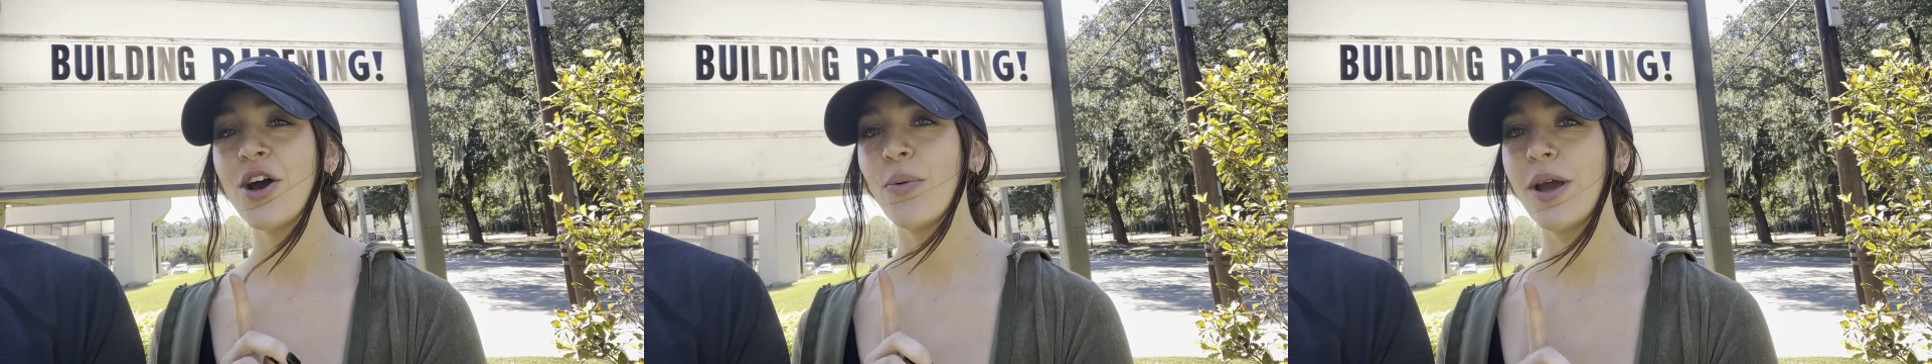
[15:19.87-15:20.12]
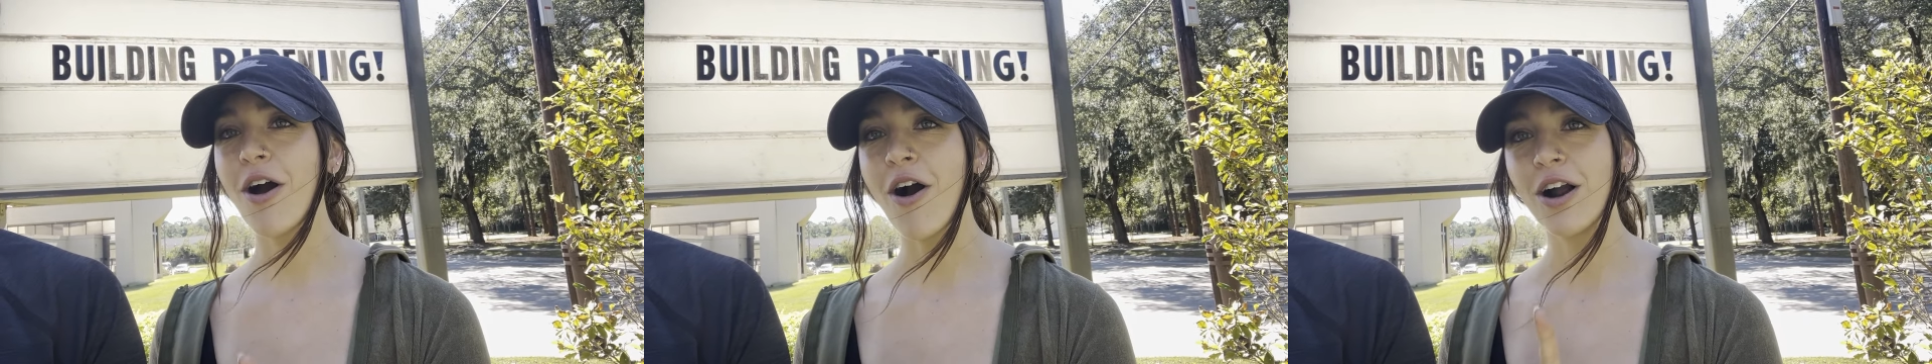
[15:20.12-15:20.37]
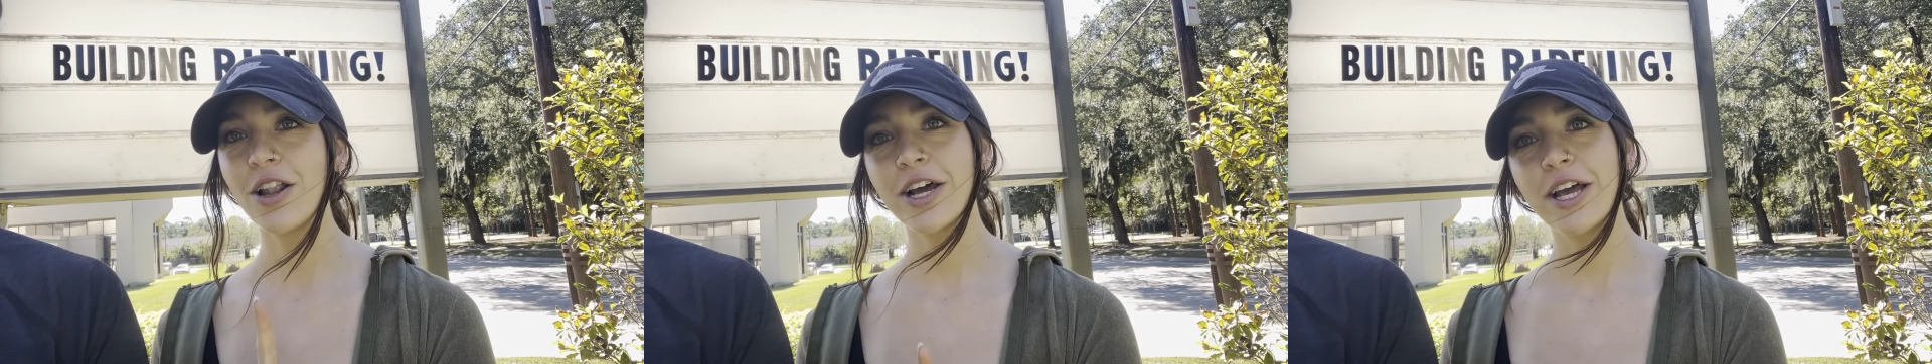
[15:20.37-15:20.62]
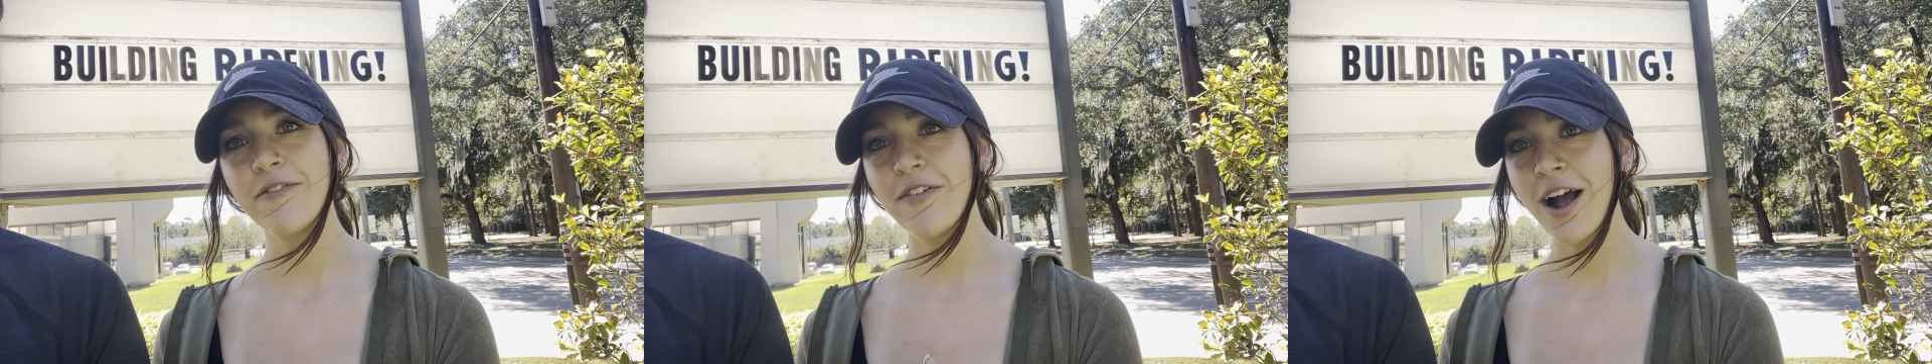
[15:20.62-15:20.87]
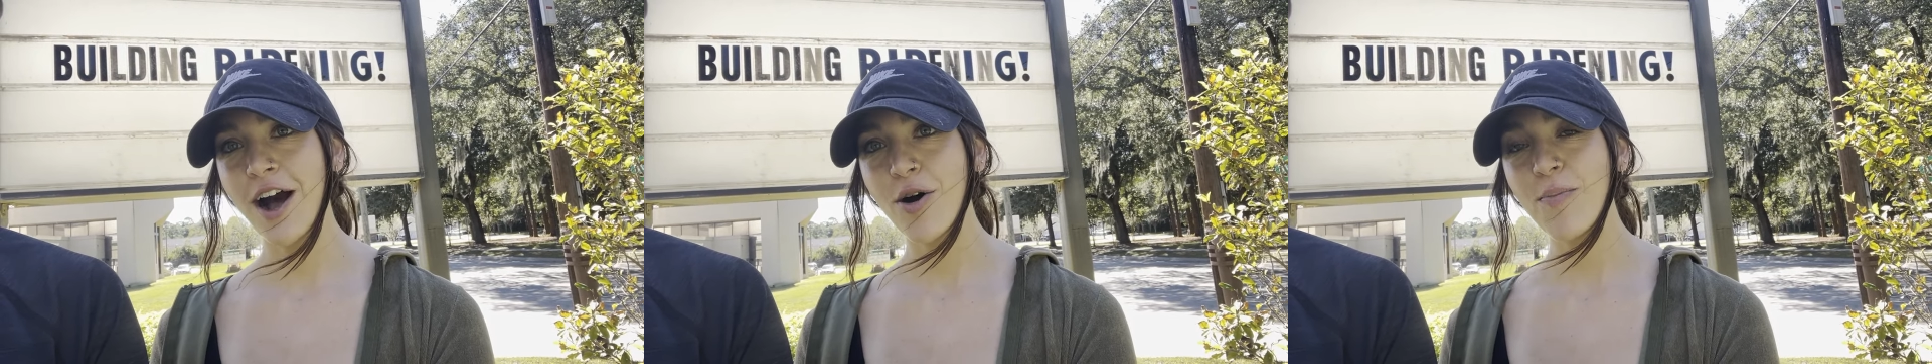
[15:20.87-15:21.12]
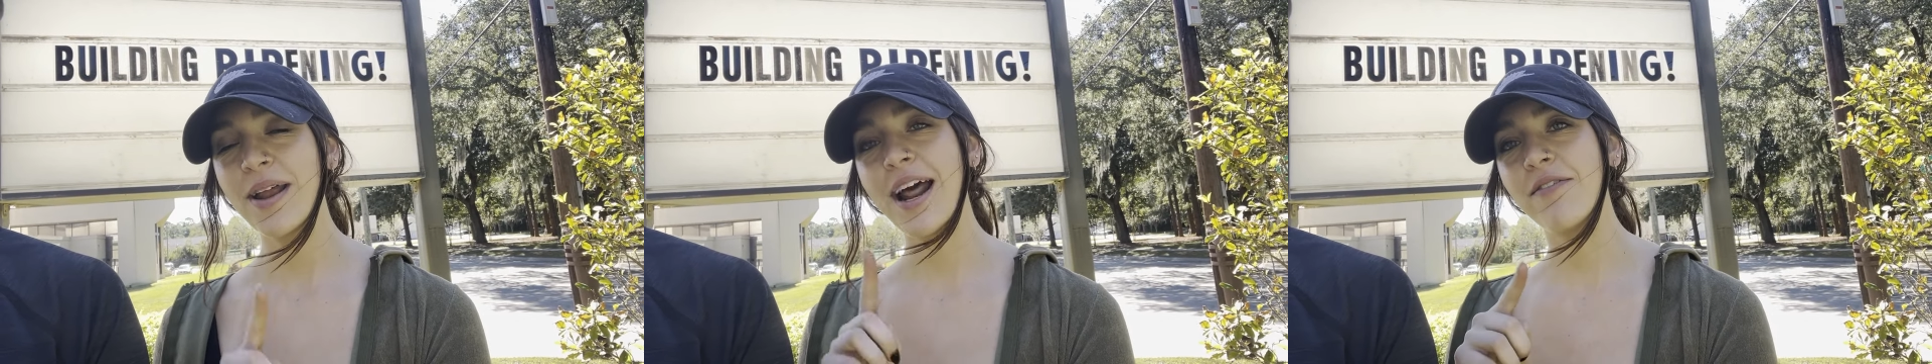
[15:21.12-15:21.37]
we are looking for
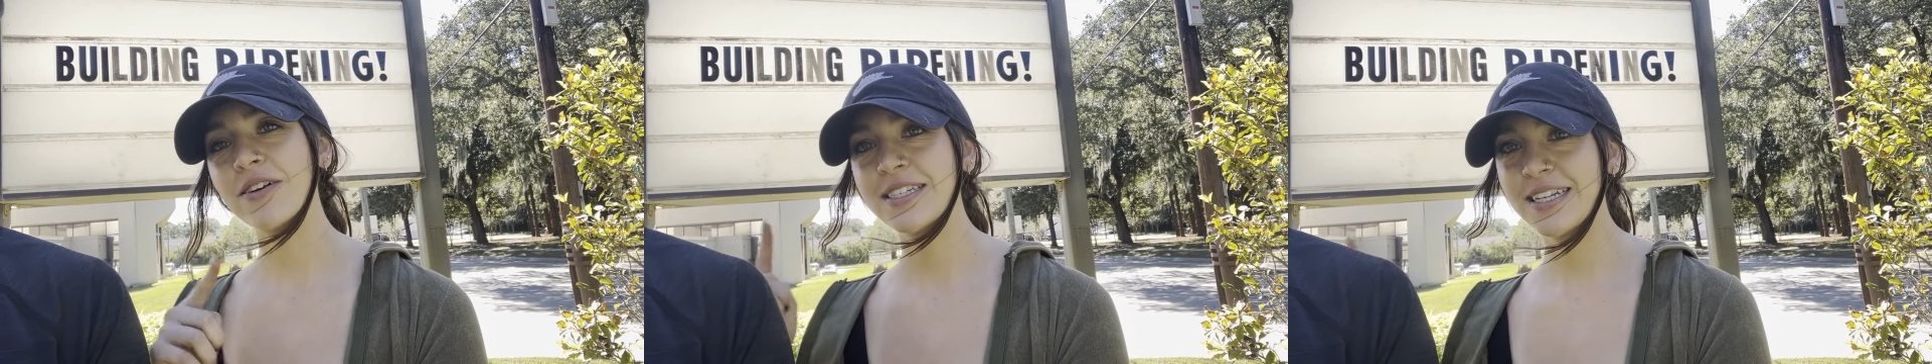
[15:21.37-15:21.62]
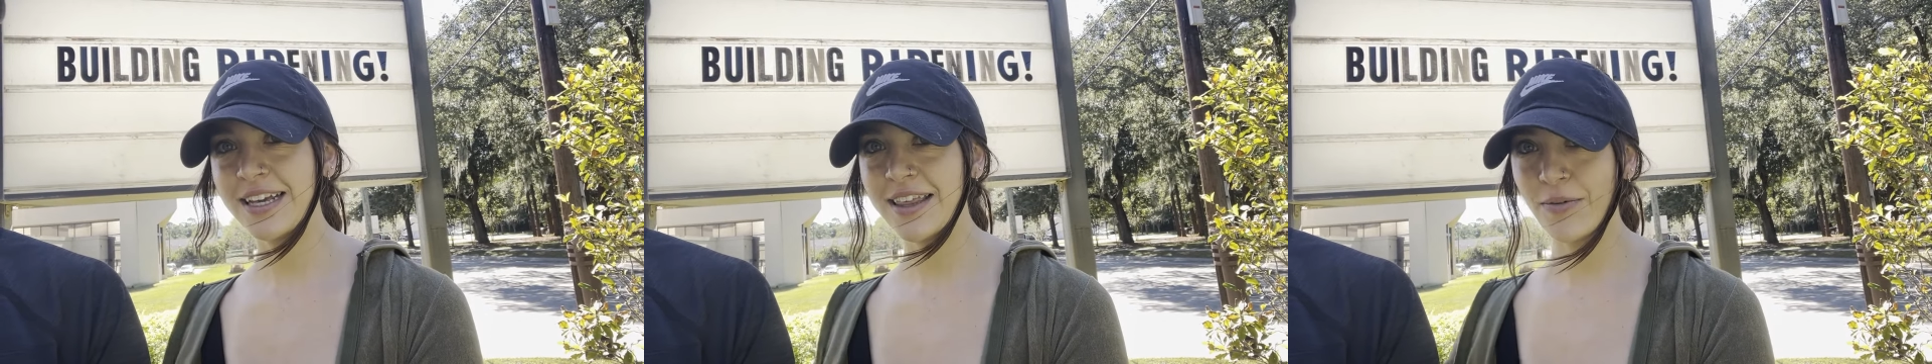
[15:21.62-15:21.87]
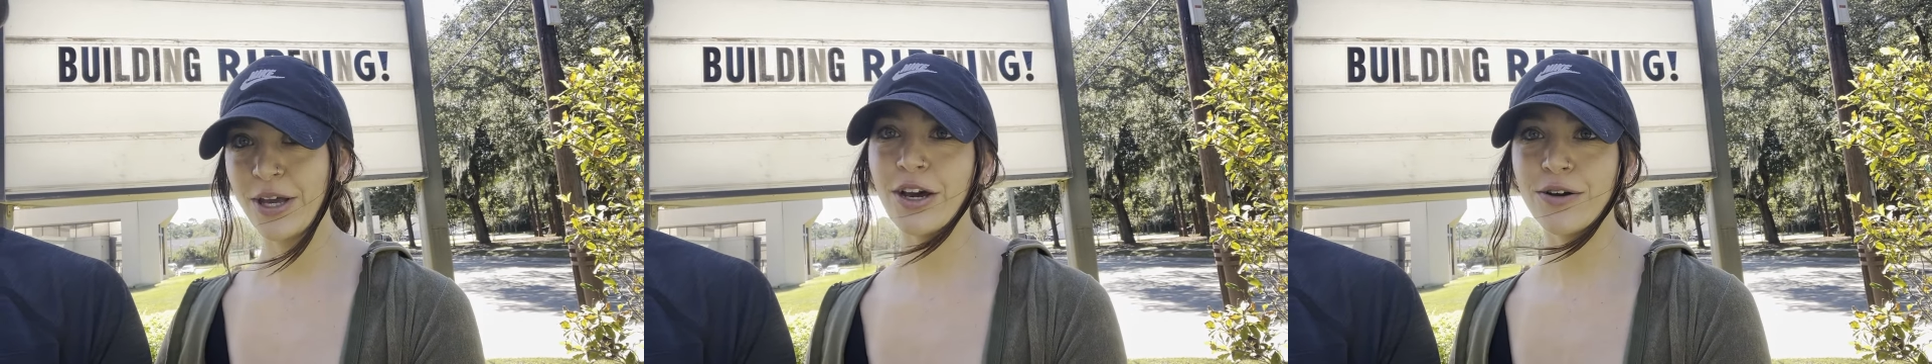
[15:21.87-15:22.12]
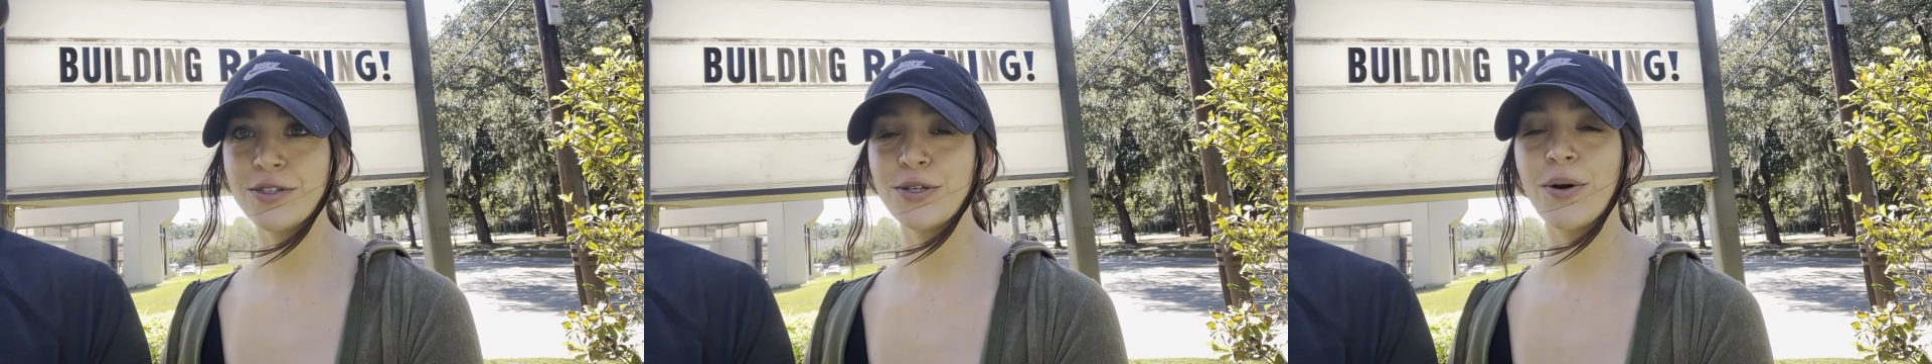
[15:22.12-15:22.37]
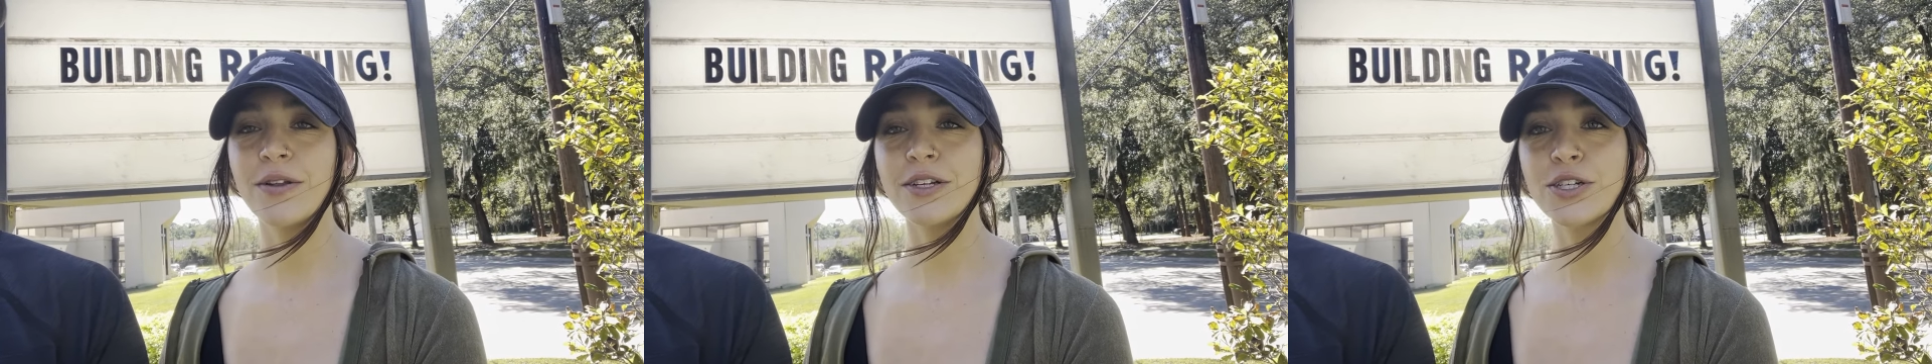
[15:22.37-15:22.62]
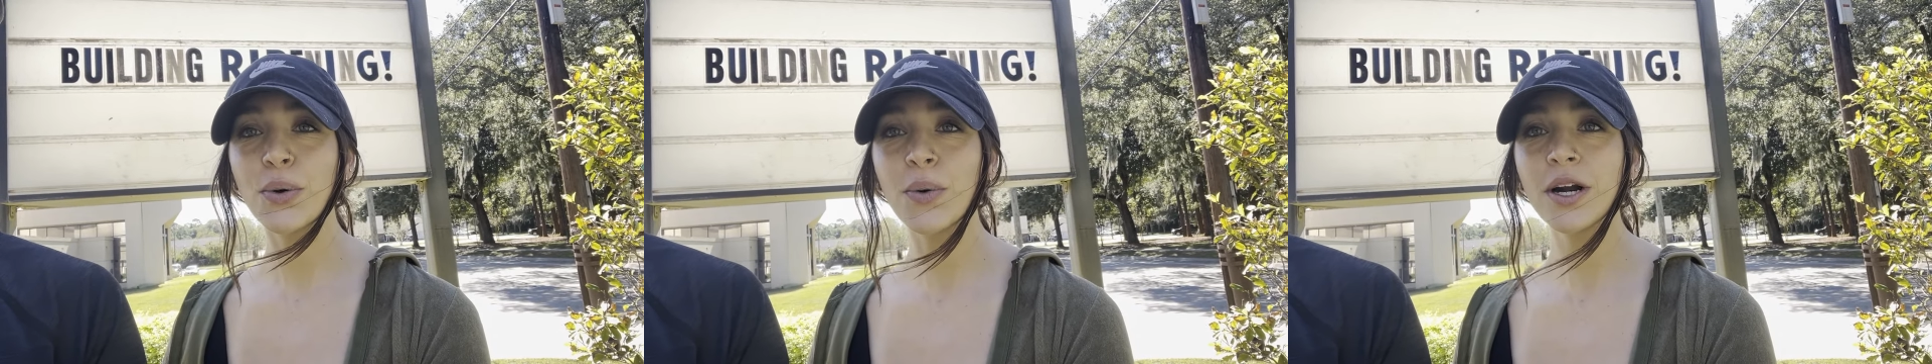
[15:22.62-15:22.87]
help at every city that we go to on the
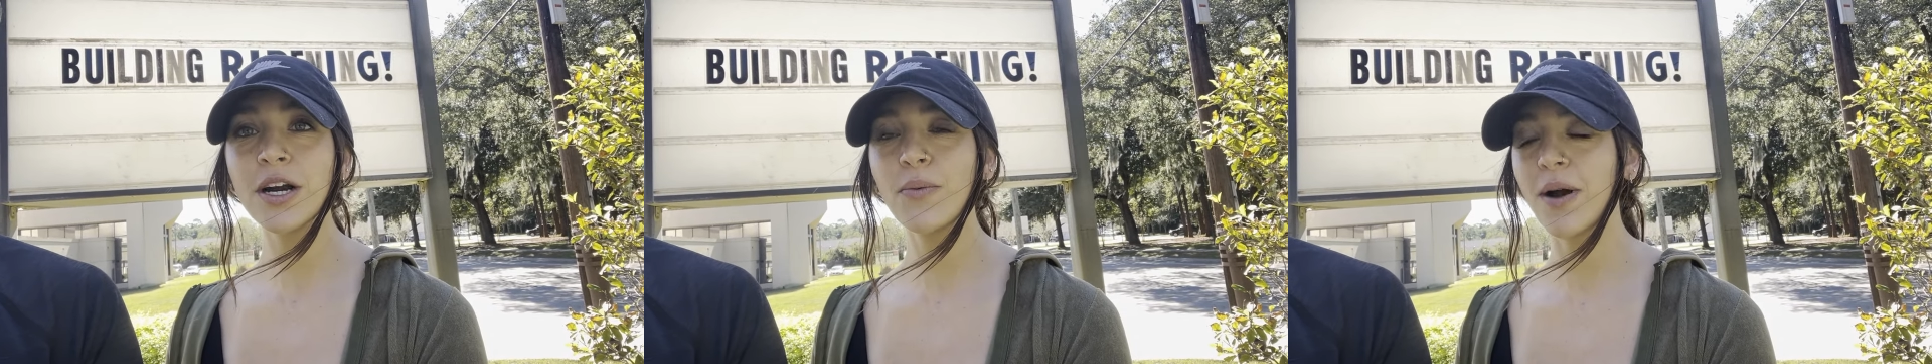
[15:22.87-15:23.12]
tour,